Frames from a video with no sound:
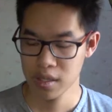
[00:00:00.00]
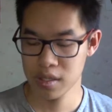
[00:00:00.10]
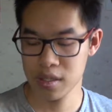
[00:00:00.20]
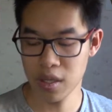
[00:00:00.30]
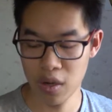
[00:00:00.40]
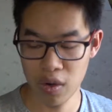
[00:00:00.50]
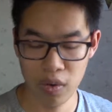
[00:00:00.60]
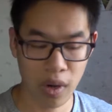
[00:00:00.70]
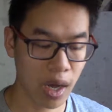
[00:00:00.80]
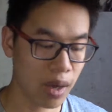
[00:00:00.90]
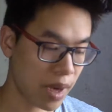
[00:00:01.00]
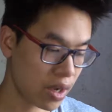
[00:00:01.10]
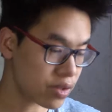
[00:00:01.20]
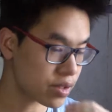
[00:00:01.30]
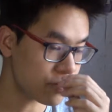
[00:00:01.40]
So
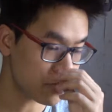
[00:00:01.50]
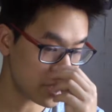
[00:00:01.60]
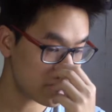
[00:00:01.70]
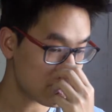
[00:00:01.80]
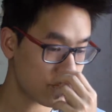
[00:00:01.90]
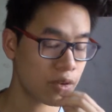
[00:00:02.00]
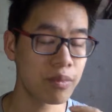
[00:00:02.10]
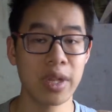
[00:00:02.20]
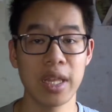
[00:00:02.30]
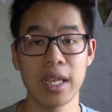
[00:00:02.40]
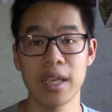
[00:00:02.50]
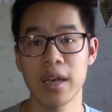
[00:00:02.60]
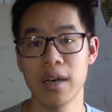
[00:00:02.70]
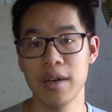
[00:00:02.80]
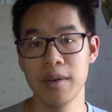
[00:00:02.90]
I got some free stuff from the